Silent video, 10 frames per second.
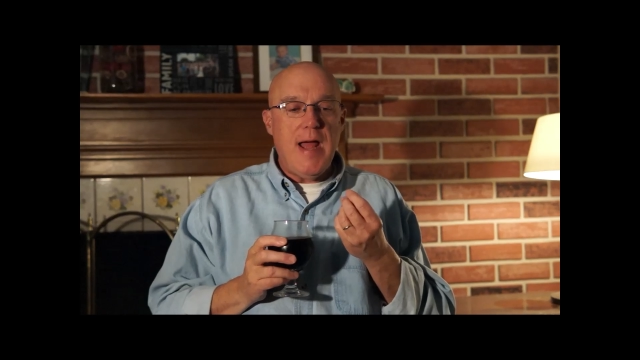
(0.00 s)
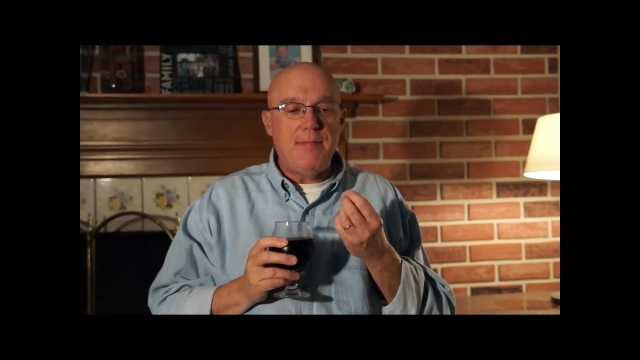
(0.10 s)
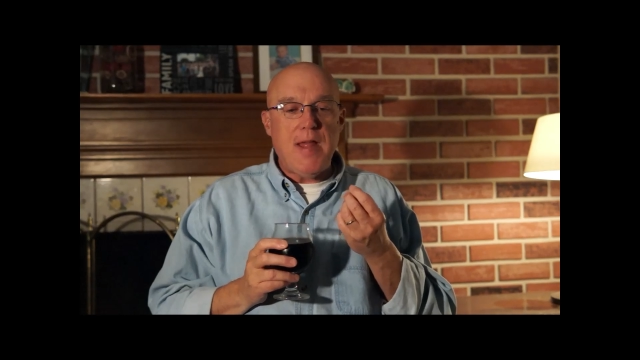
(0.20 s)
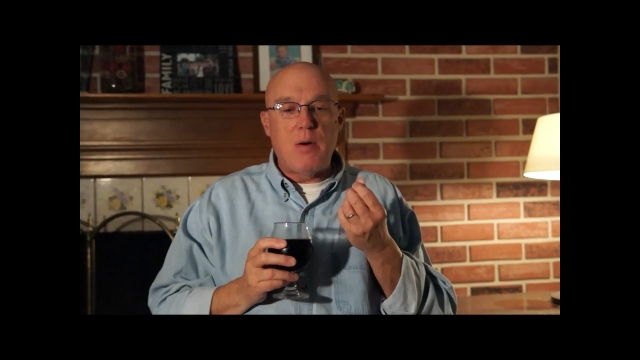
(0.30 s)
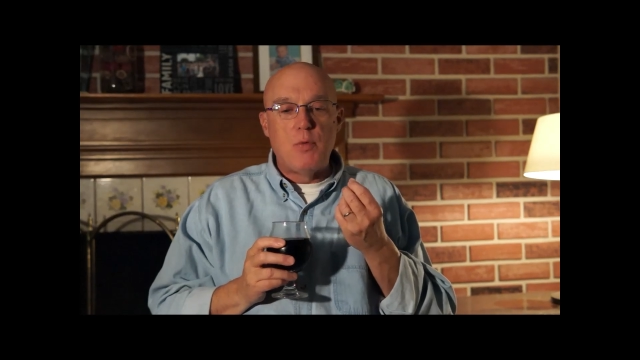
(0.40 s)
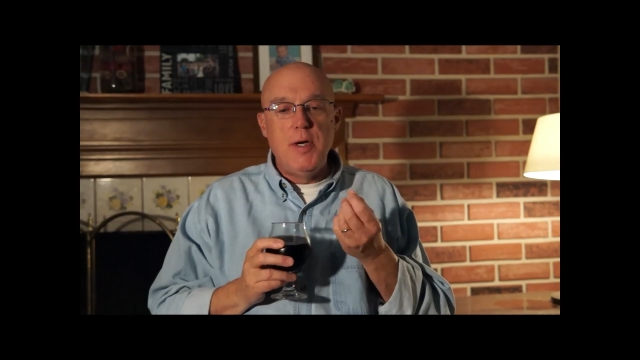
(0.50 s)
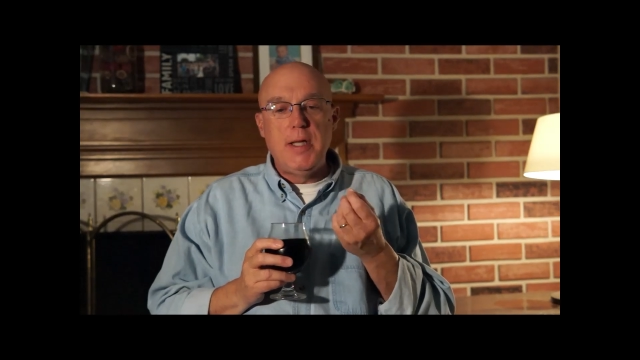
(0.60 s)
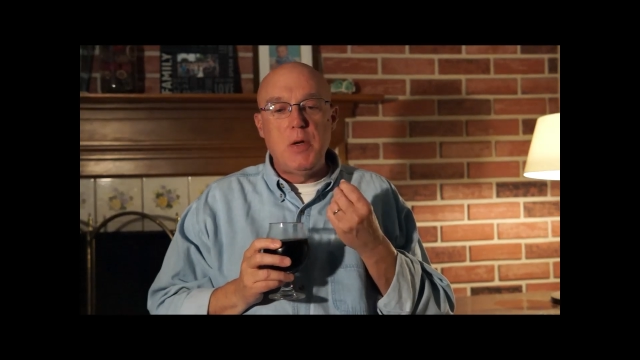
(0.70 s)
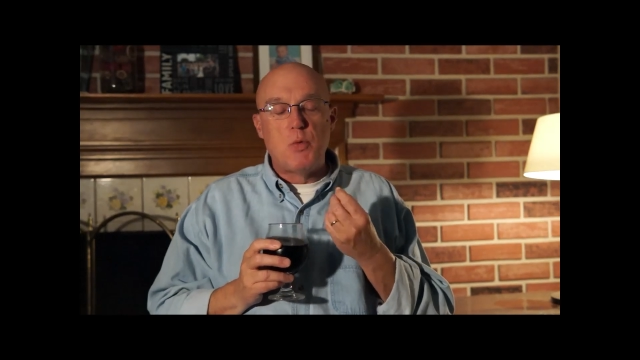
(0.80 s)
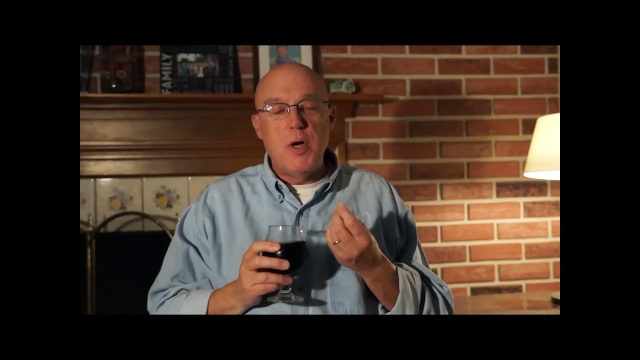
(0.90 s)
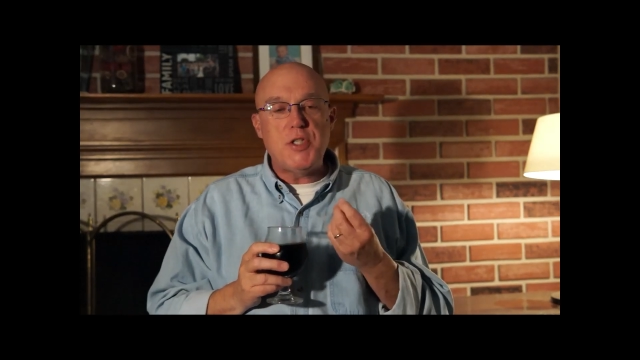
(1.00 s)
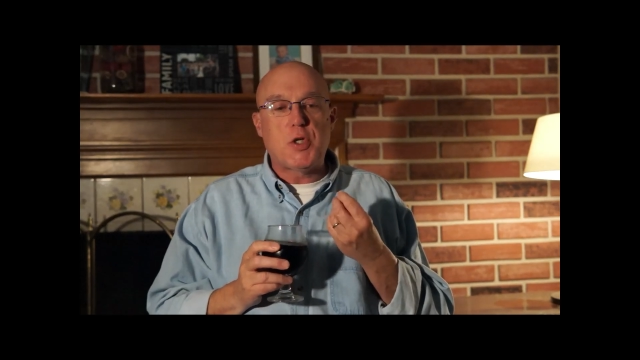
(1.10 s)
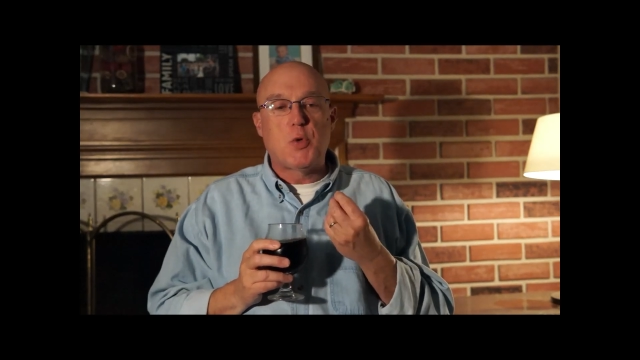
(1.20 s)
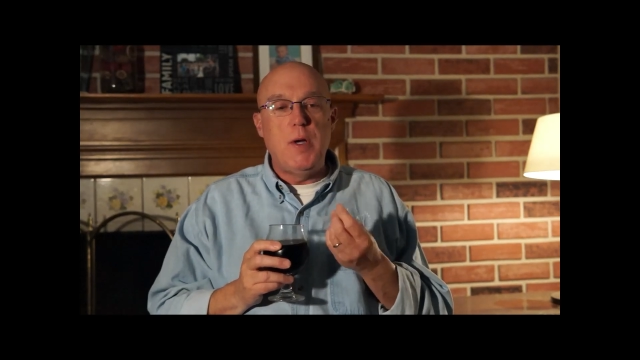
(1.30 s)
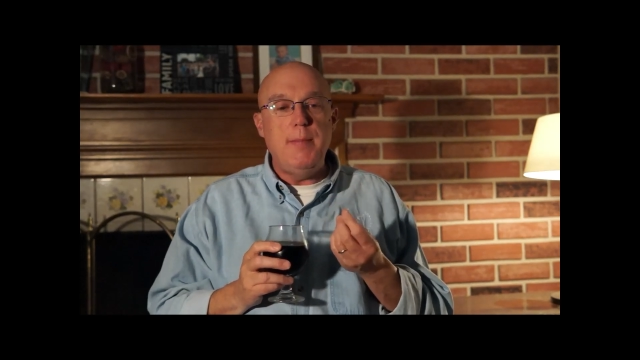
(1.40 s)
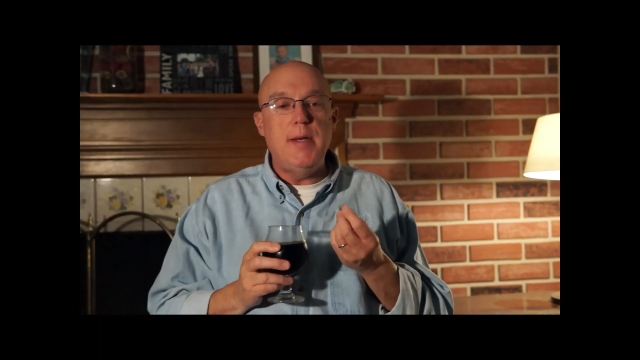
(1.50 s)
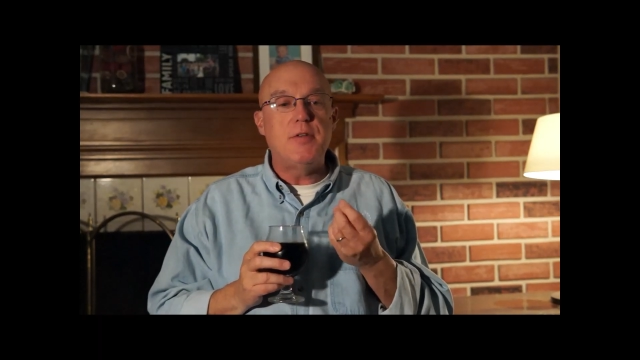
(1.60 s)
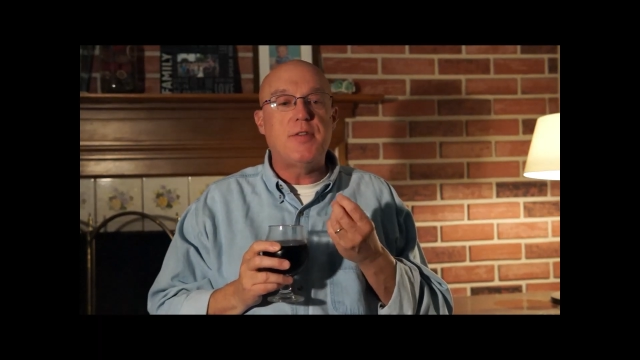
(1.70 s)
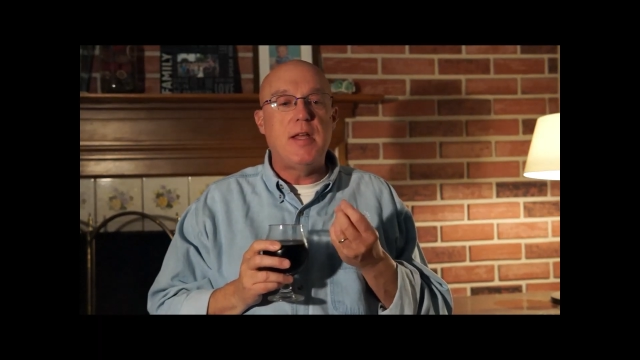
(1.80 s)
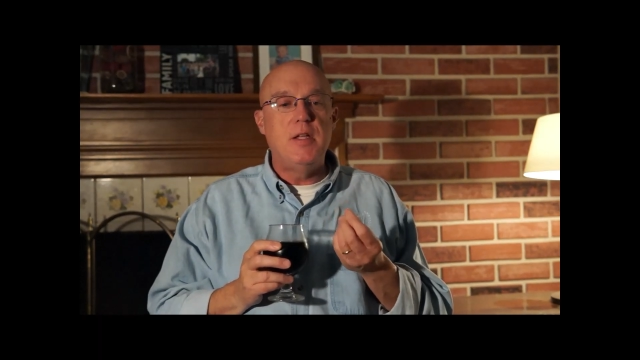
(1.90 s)
have that really rich
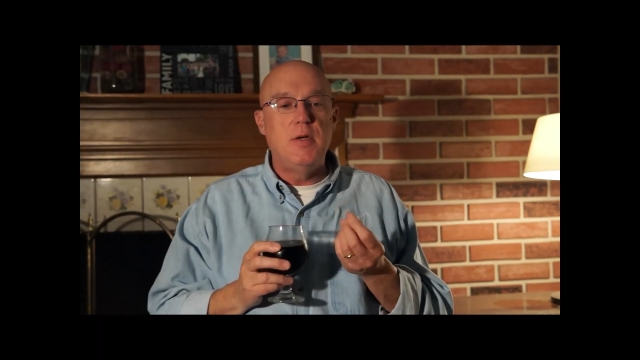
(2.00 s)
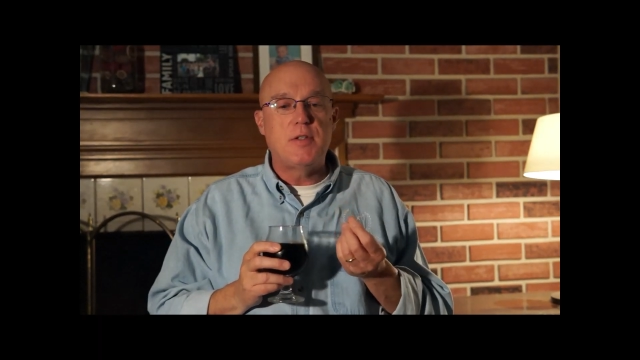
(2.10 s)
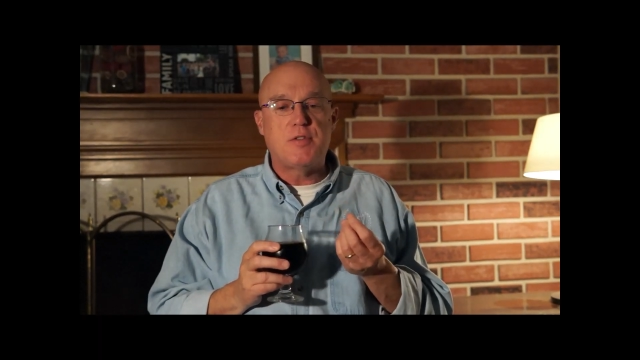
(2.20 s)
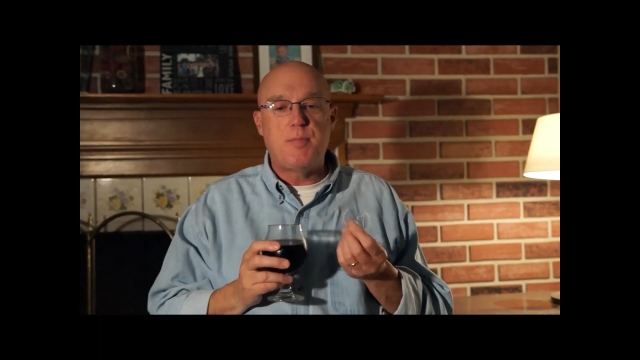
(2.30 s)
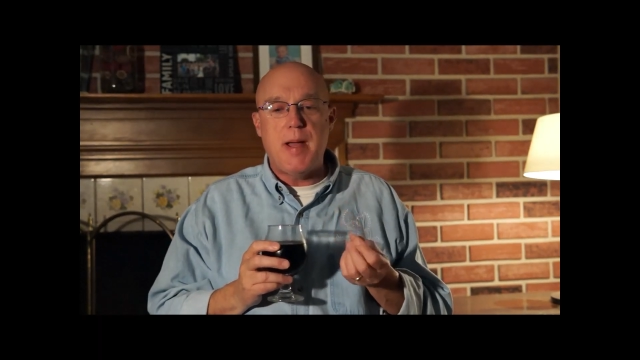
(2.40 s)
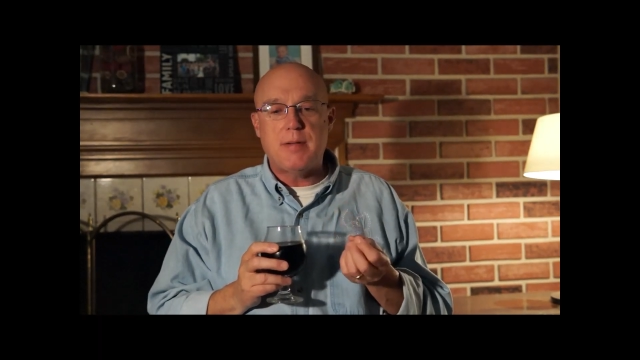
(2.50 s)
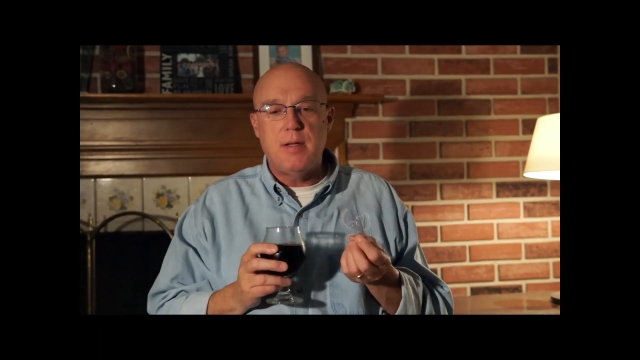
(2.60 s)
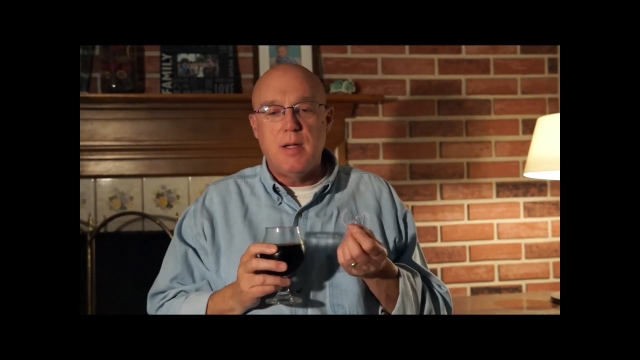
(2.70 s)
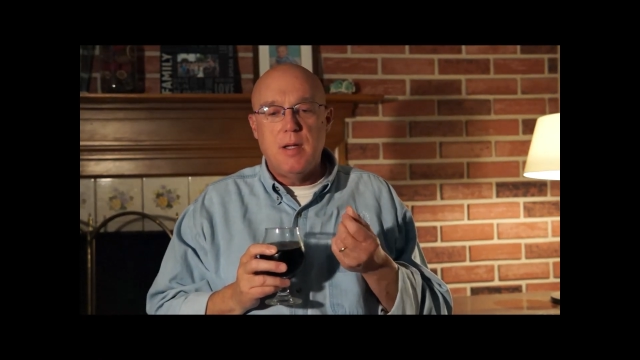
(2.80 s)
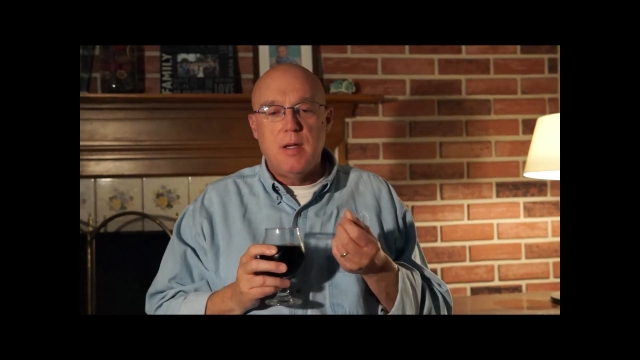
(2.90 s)
creaminess that you'd expect.